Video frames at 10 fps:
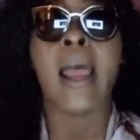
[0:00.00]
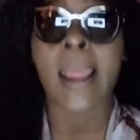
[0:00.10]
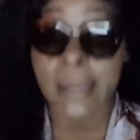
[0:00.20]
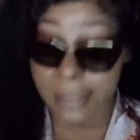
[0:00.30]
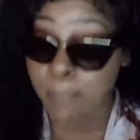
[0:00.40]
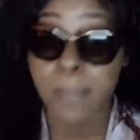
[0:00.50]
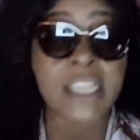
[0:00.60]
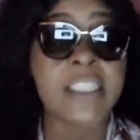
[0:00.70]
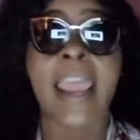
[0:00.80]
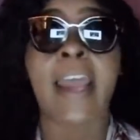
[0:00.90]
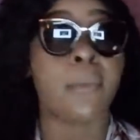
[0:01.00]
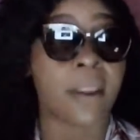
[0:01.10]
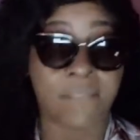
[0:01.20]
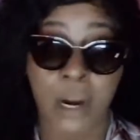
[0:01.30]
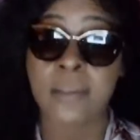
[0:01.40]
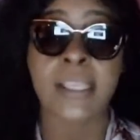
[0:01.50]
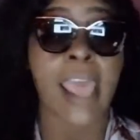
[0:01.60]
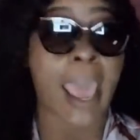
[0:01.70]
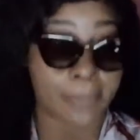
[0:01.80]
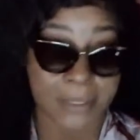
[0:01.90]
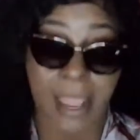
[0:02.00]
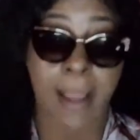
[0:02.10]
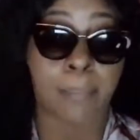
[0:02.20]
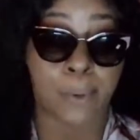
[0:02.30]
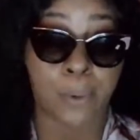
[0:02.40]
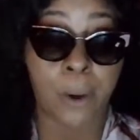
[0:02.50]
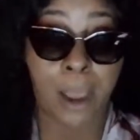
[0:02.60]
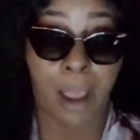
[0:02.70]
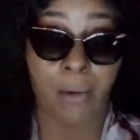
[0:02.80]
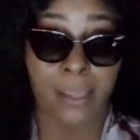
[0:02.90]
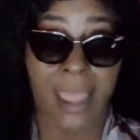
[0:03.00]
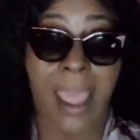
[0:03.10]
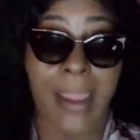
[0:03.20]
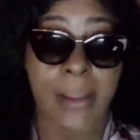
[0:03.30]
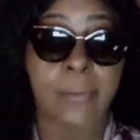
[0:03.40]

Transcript: The bitch got a reverse Adam's apple. Okay.